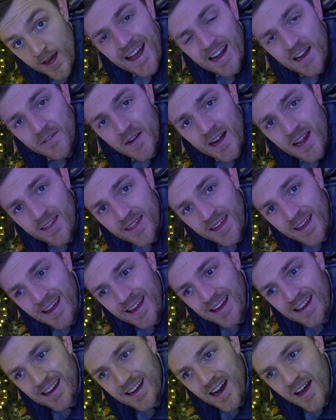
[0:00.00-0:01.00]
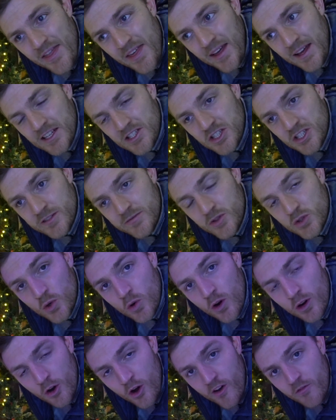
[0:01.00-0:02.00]
And if anything, I think it should have
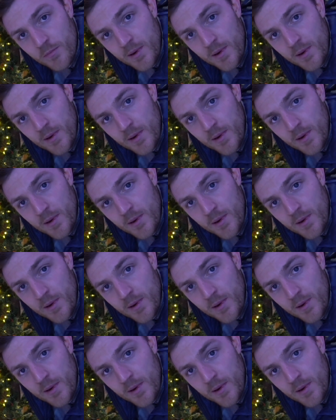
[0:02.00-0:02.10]
taught a lot of